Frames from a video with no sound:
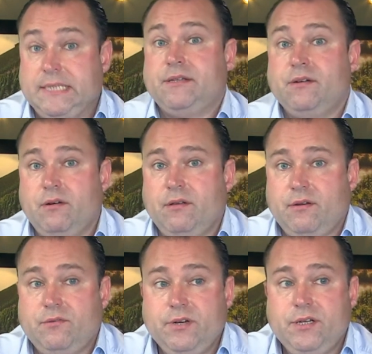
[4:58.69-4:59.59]
It's a
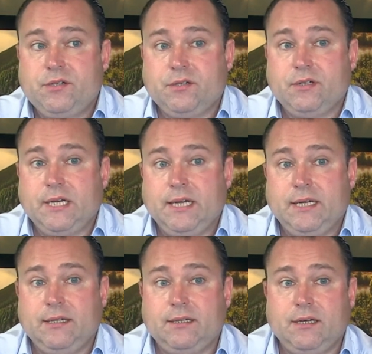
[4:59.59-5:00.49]
northern region,
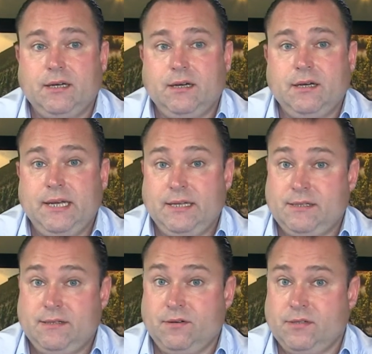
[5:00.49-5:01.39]
and
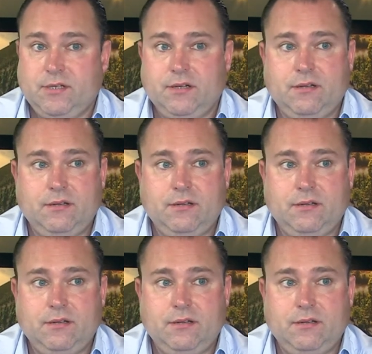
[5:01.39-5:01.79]
it's considered